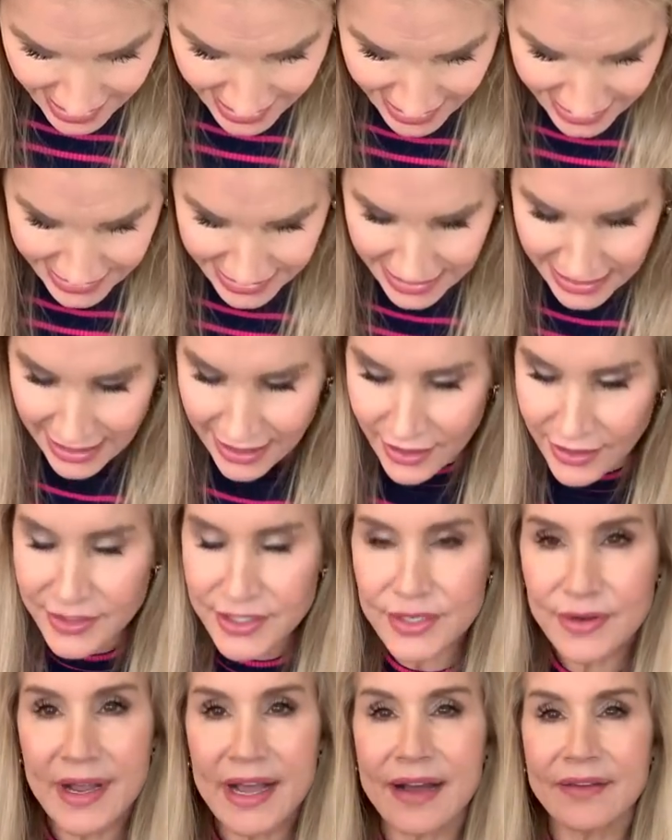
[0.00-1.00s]
And then I
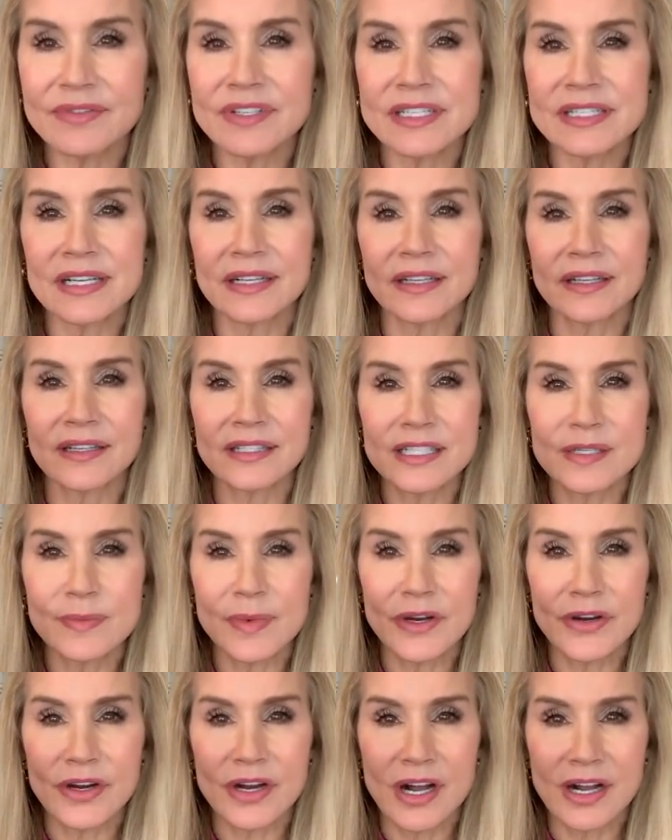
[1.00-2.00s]
also have just a little
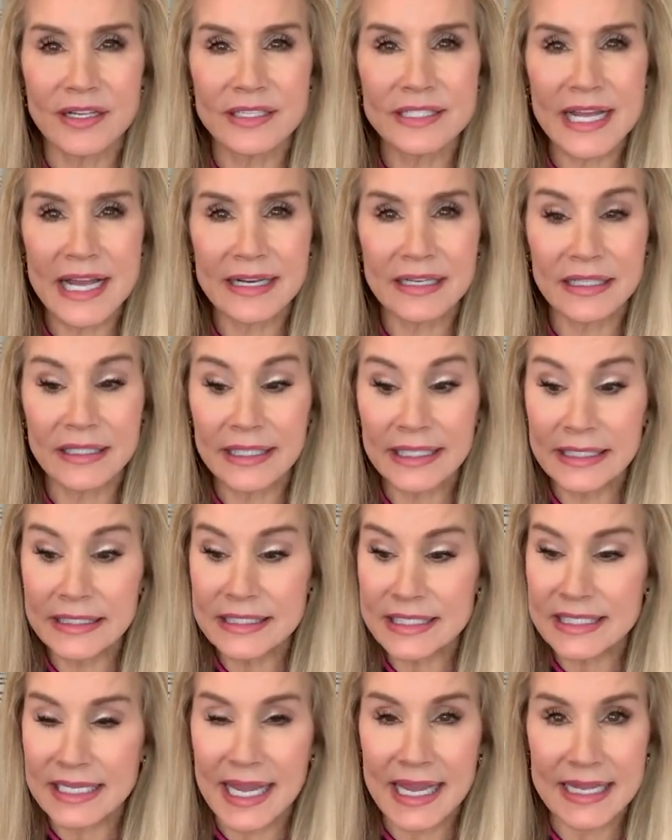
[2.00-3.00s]
spare contact
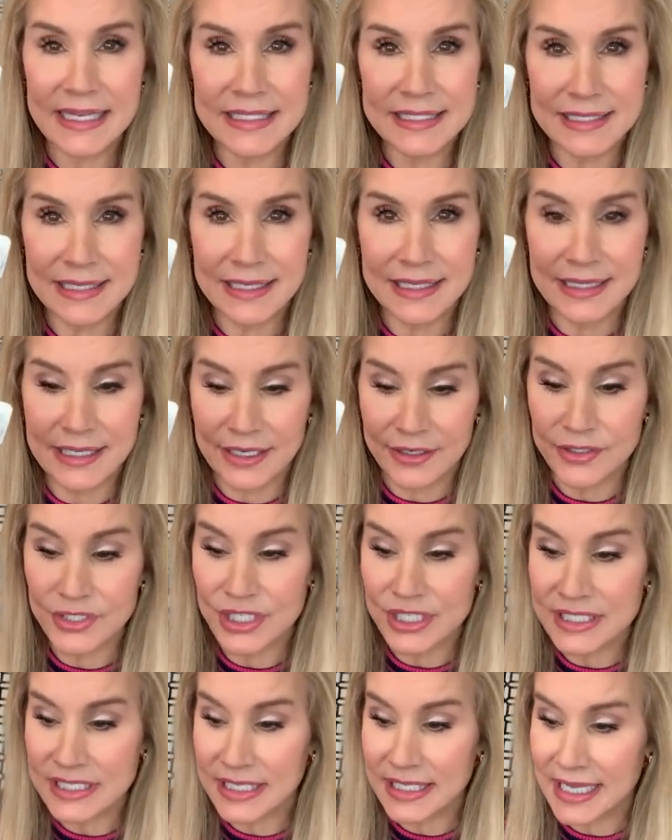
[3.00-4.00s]
lens case in there,
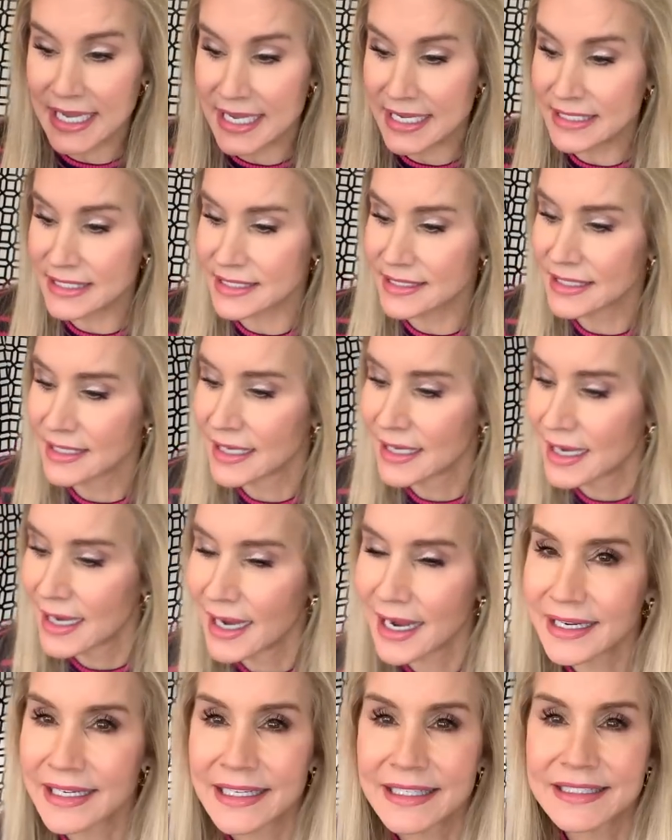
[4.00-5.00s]
just in case
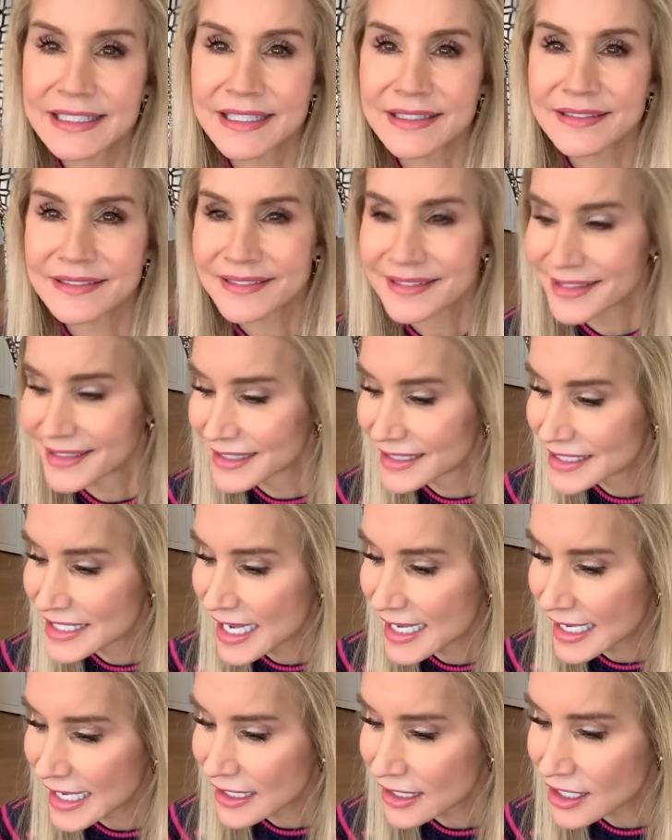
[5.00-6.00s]
I need to
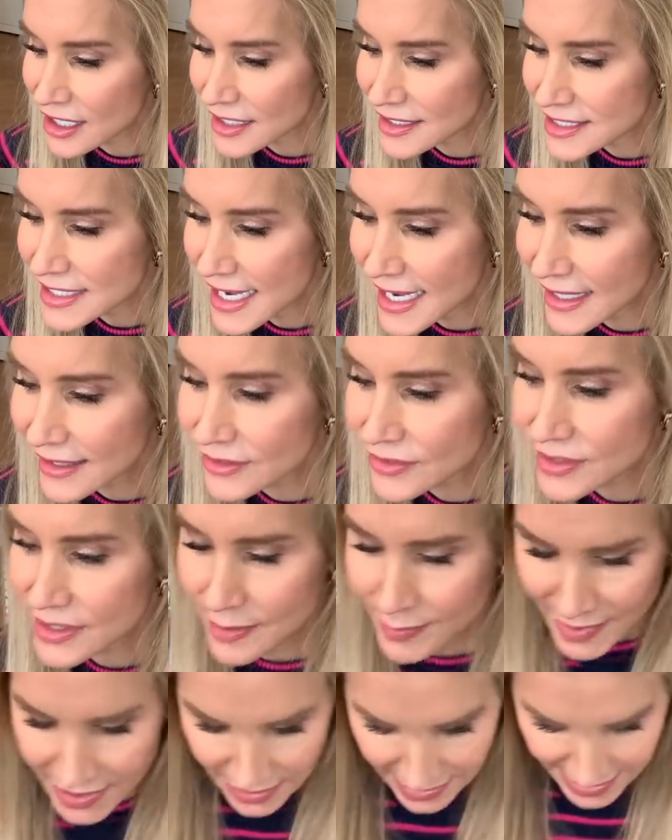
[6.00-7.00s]
take out a contact or
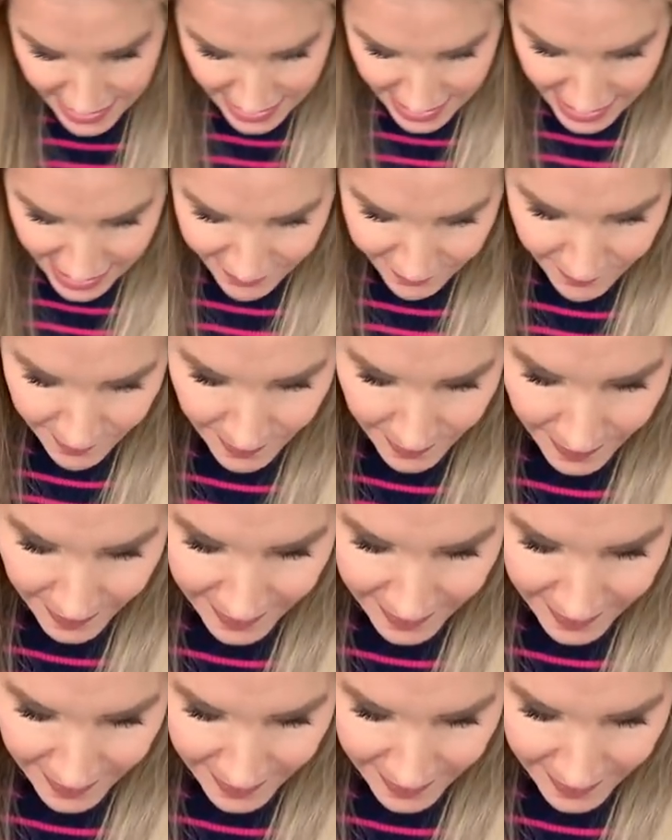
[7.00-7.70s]
something like that.